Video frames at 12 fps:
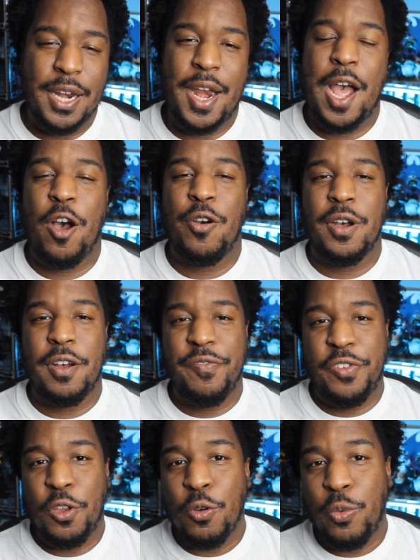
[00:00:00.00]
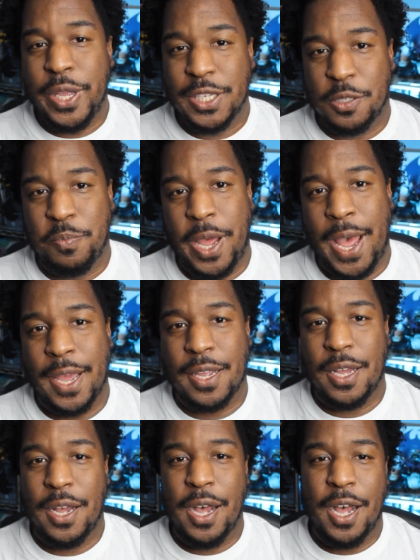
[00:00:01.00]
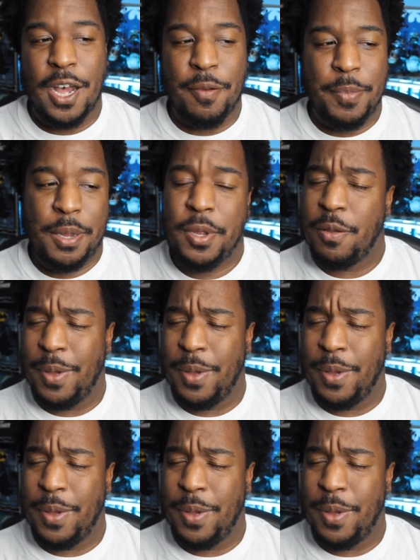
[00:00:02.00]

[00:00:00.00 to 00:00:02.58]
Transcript: Now, a few weeks back, uh, maybe